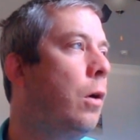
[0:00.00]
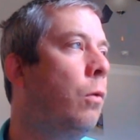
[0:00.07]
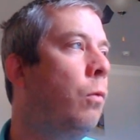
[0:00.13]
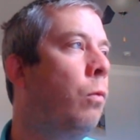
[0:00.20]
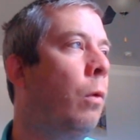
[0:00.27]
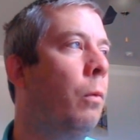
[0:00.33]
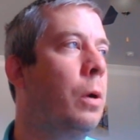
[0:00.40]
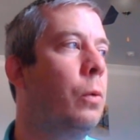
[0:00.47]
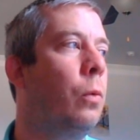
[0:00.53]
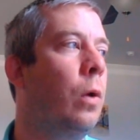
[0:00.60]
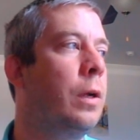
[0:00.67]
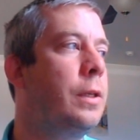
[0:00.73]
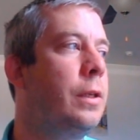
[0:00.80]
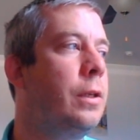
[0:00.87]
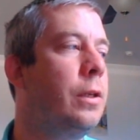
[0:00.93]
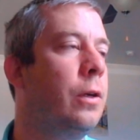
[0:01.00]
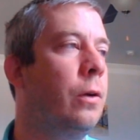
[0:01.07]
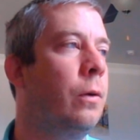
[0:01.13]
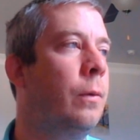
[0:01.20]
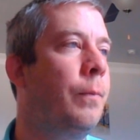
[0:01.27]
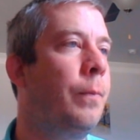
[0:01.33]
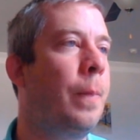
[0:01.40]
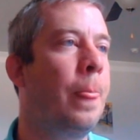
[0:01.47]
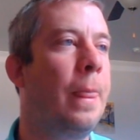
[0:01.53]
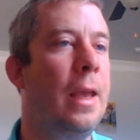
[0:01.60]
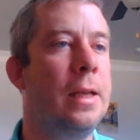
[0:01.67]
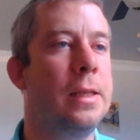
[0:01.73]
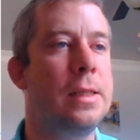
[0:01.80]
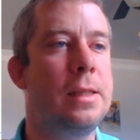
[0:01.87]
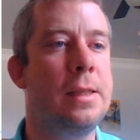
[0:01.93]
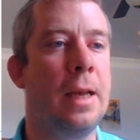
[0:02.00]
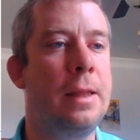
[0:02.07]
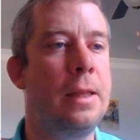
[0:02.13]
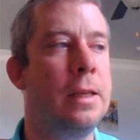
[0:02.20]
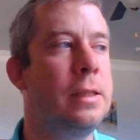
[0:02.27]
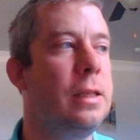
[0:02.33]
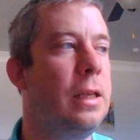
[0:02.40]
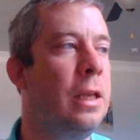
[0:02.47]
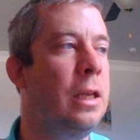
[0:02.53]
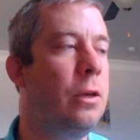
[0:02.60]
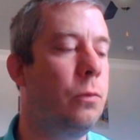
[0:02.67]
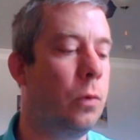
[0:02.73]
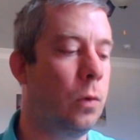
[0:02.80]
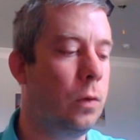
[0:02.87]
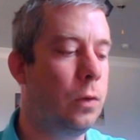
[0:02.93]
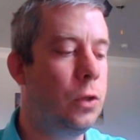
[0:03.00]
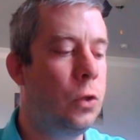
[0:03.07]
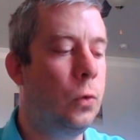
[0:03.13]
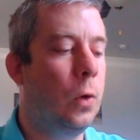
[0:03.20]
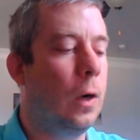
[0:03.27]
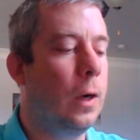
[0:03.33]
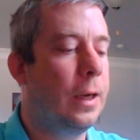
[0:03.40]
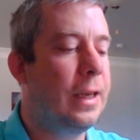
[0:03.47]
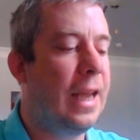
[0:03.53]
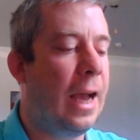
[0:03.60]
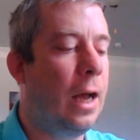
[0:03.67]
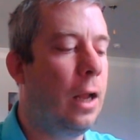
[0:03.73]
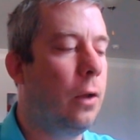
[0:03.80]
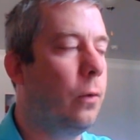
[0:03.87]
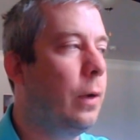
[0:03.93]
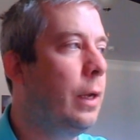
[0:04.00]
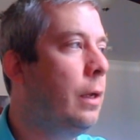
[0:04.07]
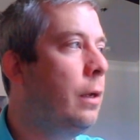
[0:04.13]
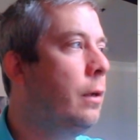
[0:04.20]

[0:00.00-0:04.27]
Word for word: what we want to do is set this equal to our gallery.